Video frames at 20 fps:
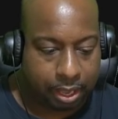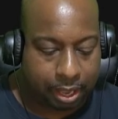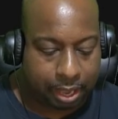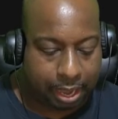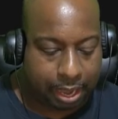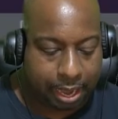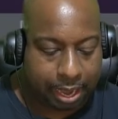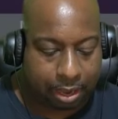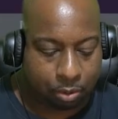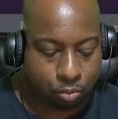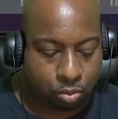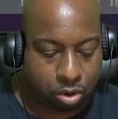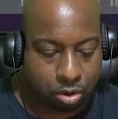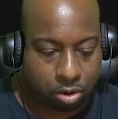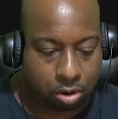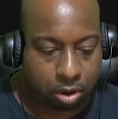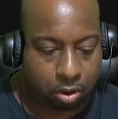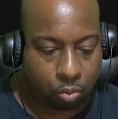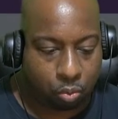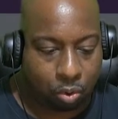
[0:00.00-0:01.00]
and we're
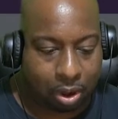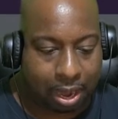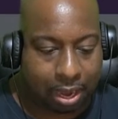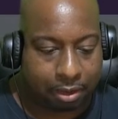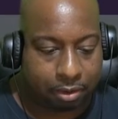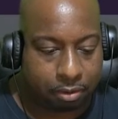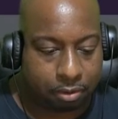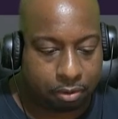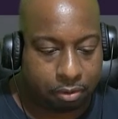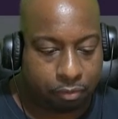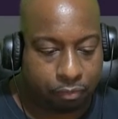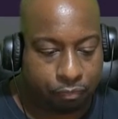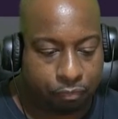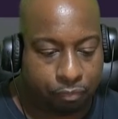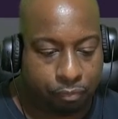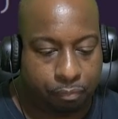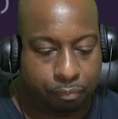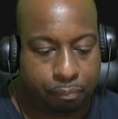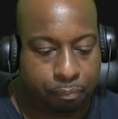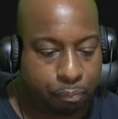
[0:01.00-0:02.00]
going to write
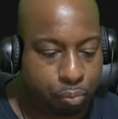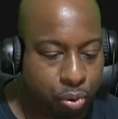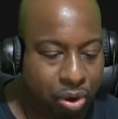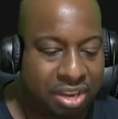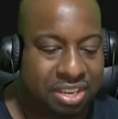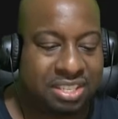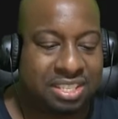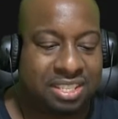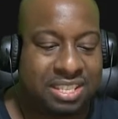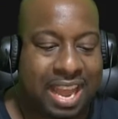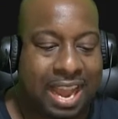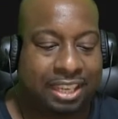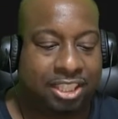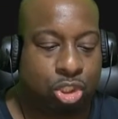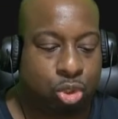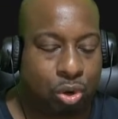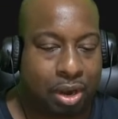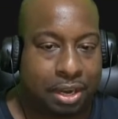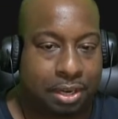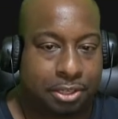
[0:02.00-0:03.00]
print stack
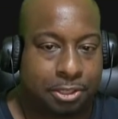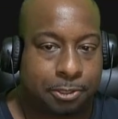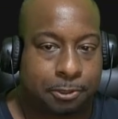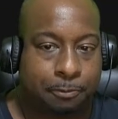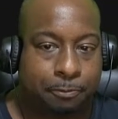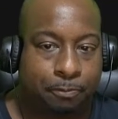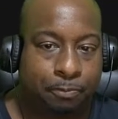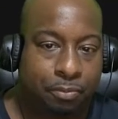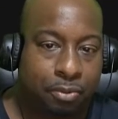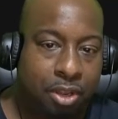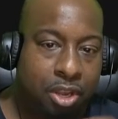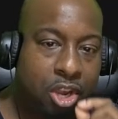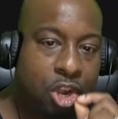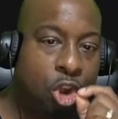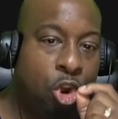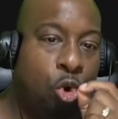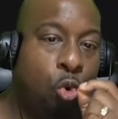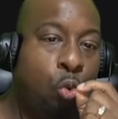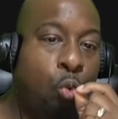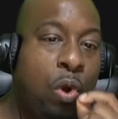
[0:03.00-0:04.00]
trace.
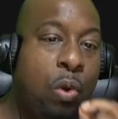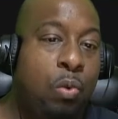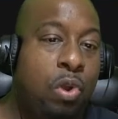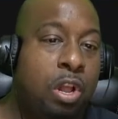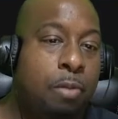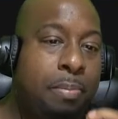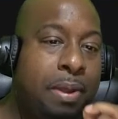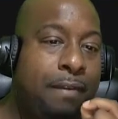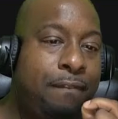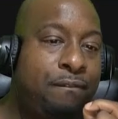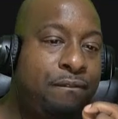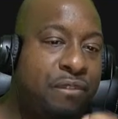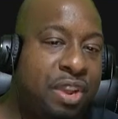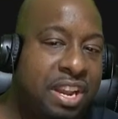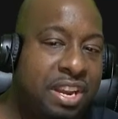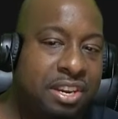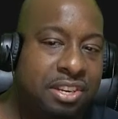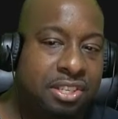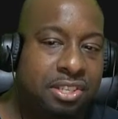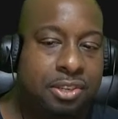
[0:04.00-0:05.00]
We will be
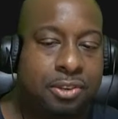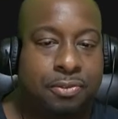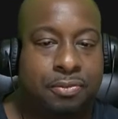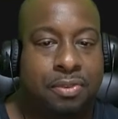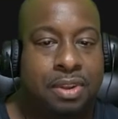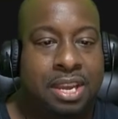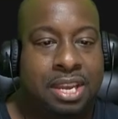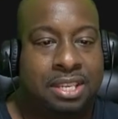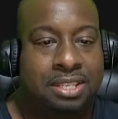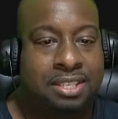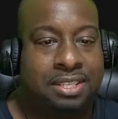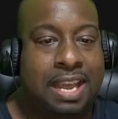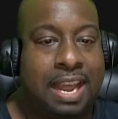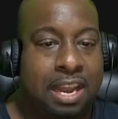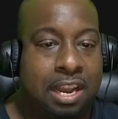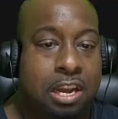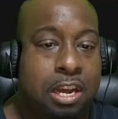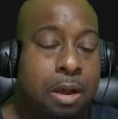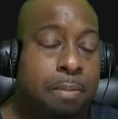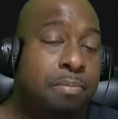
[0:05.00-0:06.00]
finished,
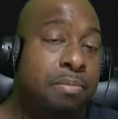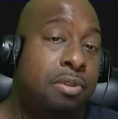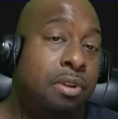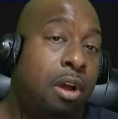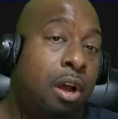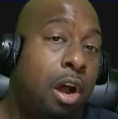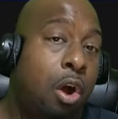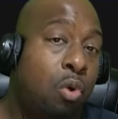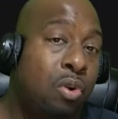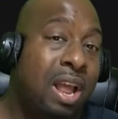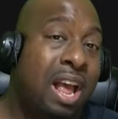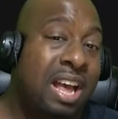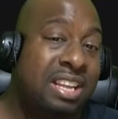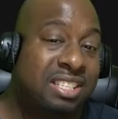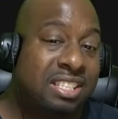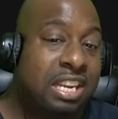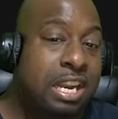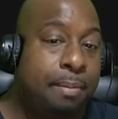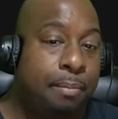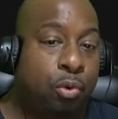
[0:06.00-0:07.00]
set up on our
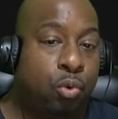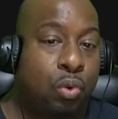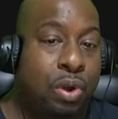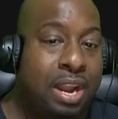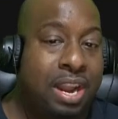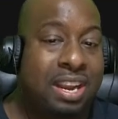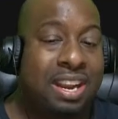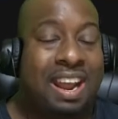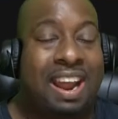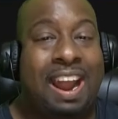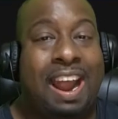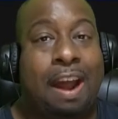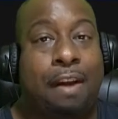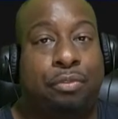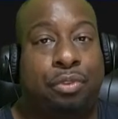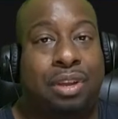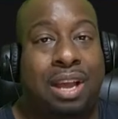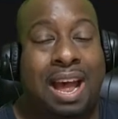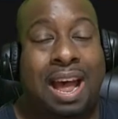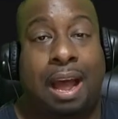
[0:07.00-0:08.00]
Selenium Grid
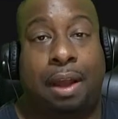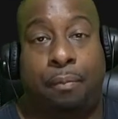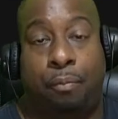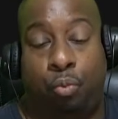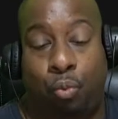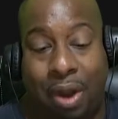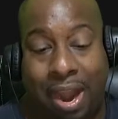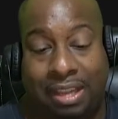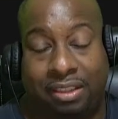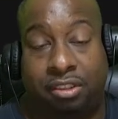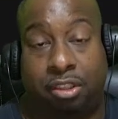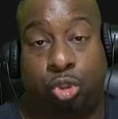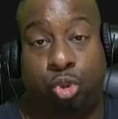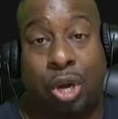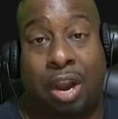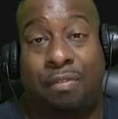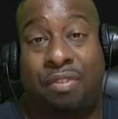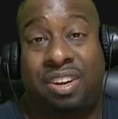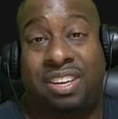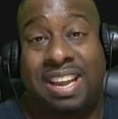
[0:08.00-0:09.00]
after I write the
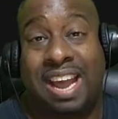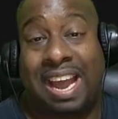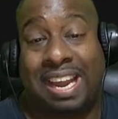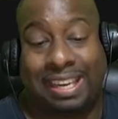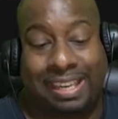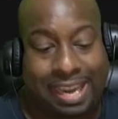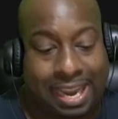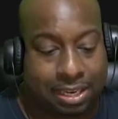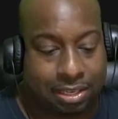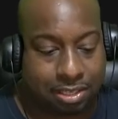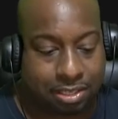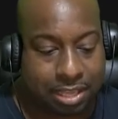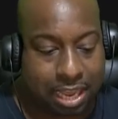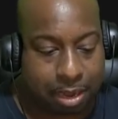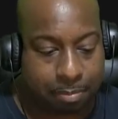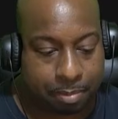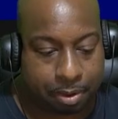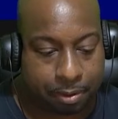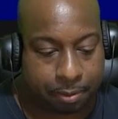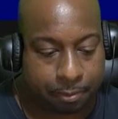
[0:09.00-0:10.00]
driver.get
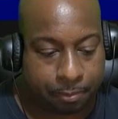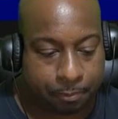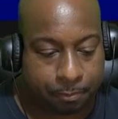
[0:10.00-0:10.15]
statement